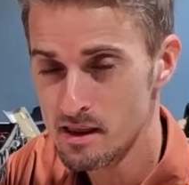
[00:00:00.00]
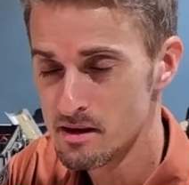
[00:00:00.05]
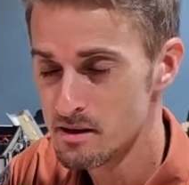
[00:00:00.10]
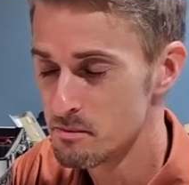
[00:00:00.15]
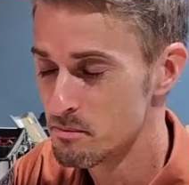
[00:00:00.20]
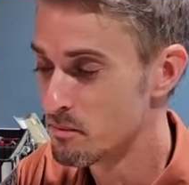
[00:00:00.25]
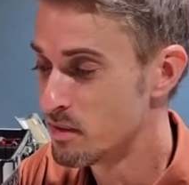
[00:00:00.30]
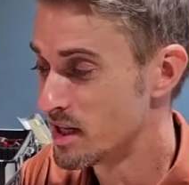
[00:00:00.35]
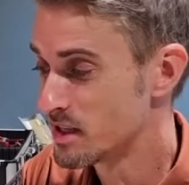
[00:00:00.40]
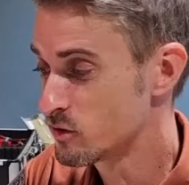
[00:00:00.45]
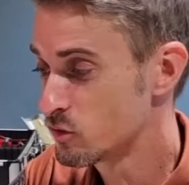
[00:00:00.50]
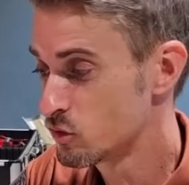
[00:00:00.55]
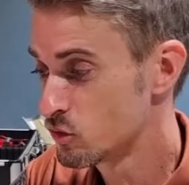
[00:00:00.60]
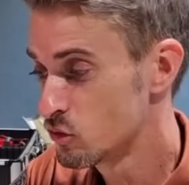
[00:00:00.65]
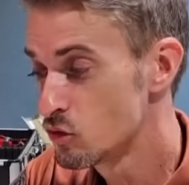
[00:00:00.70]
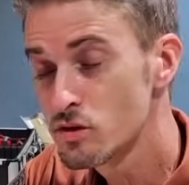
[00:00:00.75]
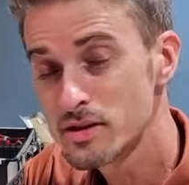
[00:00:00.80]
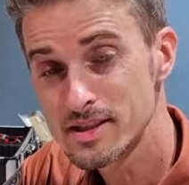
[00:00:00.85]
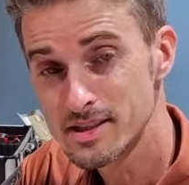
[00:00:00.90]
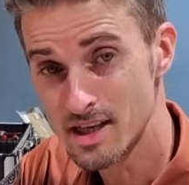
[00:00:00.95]
but to
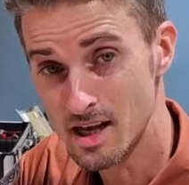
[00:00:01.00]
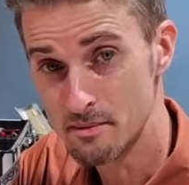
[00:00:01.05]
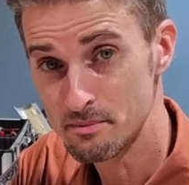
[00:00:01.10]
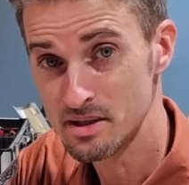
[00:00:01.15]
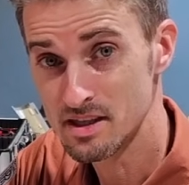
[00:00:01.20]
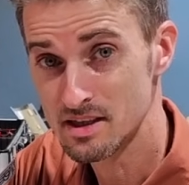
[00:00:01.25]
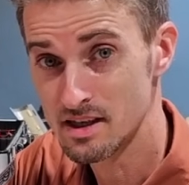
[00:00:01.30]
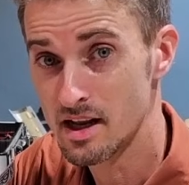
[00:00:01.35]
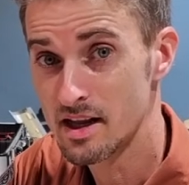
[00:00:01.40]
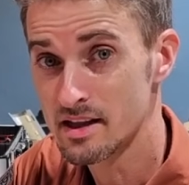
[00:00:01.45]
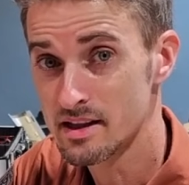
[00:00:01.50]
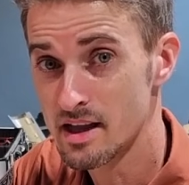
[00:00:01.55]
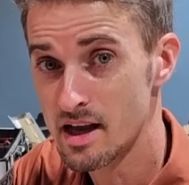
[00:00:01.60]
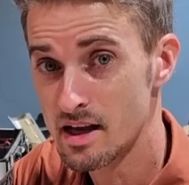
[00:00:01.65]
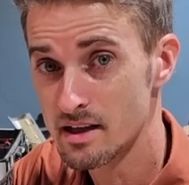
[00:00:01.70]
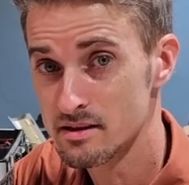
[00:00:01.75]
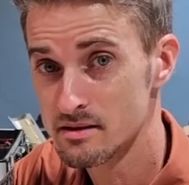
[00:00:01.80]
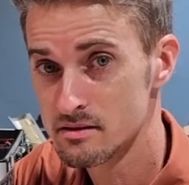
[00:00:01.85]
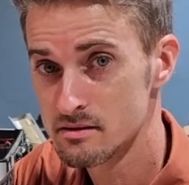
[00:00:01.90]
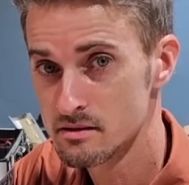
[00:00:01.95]
do something like
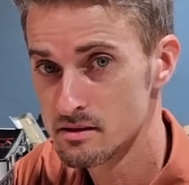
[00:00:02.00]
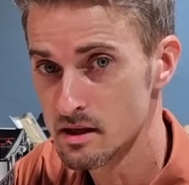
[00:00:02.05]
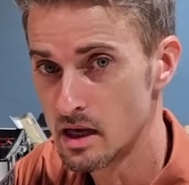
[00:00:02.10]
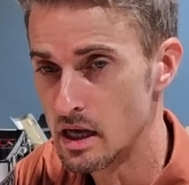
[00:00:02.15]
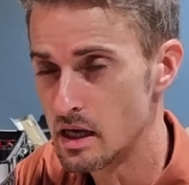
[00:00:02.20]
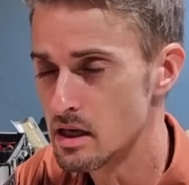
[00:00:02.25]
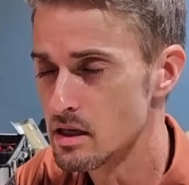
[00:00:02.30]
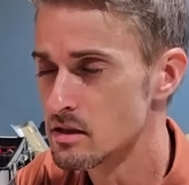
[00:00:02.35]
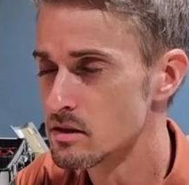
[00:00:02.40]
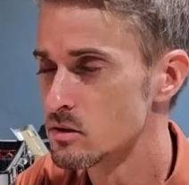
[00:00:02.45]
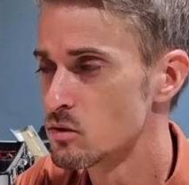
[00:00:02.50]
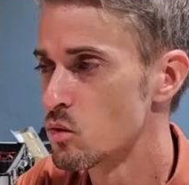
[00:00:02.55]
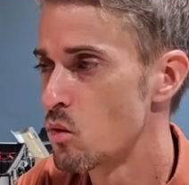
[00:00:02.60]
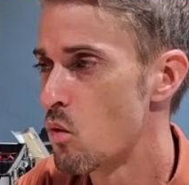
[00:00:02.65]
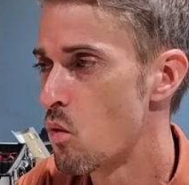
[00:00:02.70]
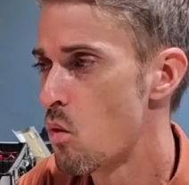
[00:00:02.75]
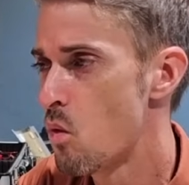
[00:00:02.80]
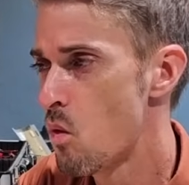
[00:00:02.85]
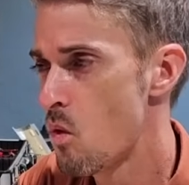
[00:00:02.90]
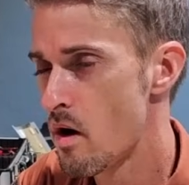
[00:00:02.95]
that, it's
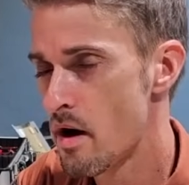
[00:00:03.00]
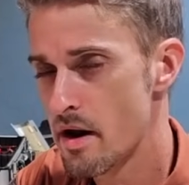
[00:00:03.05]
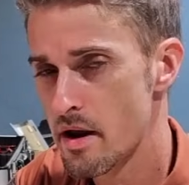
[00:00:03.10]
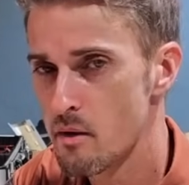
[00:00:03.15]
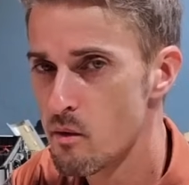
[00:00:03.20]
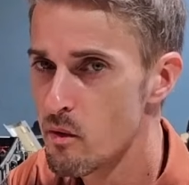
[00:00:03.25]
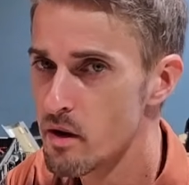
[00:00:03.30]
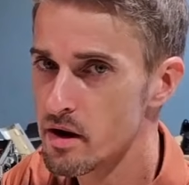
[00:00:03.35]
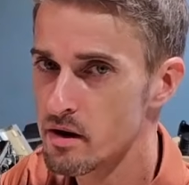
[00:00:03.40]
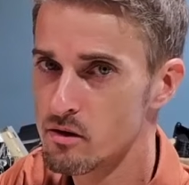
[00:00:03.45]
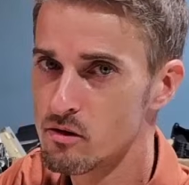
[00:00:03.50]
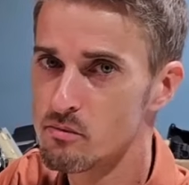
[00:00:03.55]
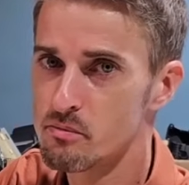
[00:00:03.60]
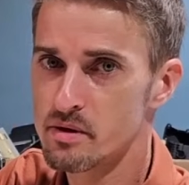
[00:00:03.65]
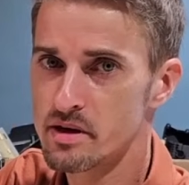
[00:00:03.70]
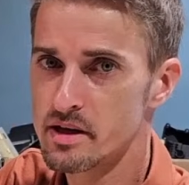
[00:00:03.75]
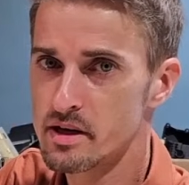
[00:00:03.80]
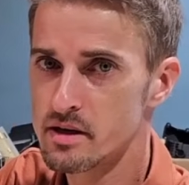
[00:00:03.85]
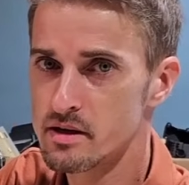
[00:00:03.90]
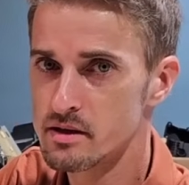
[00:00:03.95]
way
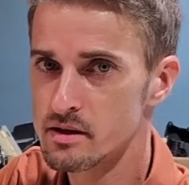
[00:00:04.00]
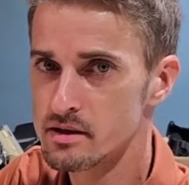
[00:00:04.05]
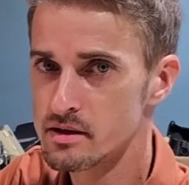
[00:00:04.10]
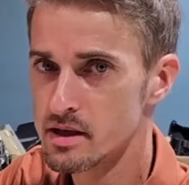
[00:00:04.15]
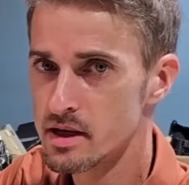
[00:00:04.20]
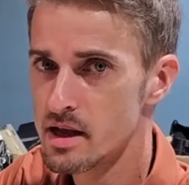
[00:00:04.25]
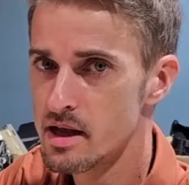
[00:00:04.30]
complicated,